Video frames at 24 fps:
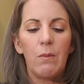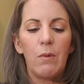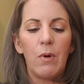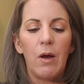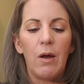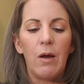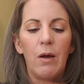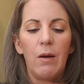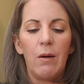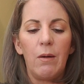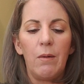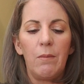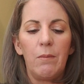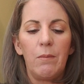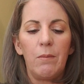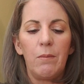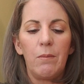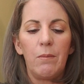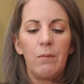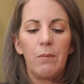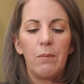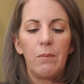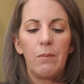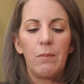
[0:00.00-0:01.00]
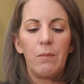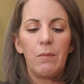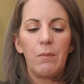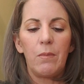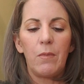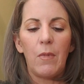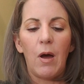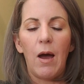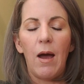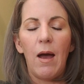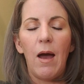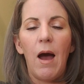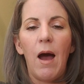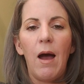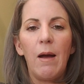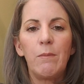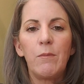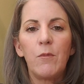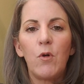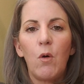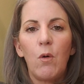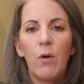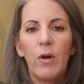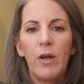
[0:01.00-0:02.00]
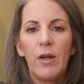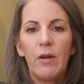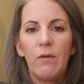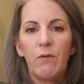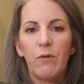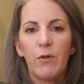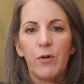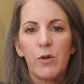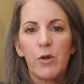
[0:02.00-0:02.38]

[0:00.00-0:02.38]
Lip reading: I'm going in for